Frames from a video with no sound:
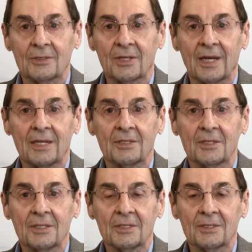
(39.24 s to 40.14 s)
a
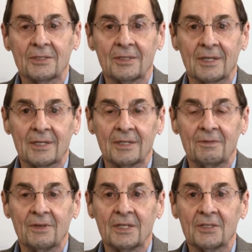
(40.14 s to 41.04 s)
scientist, uh,
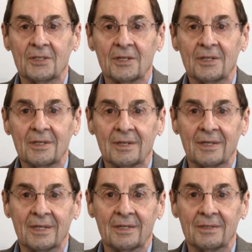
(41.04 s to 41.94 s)
inventor,
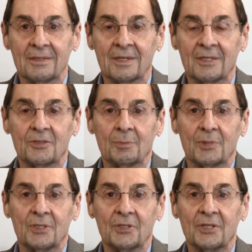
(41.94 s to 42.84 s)
and
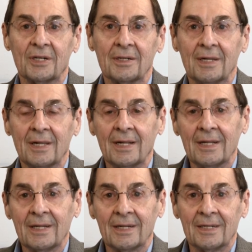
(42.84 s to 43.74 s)
entrepreneur.
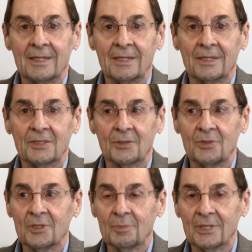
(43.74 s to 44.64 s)
Uh, it's a
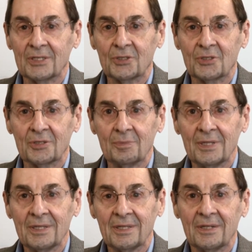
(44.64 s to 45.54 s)
real pleasure to
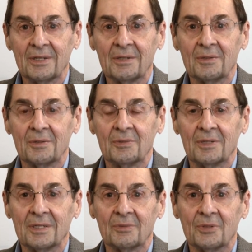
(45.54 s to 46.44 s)
be here
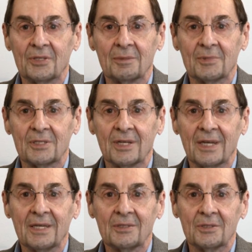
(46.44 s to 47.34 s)
uh, with him
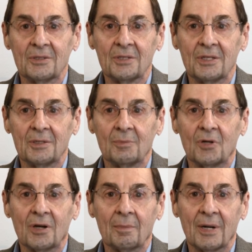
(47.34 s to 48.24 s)
today to hear
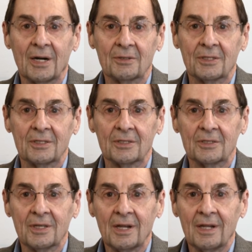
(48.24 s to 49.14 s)
more about his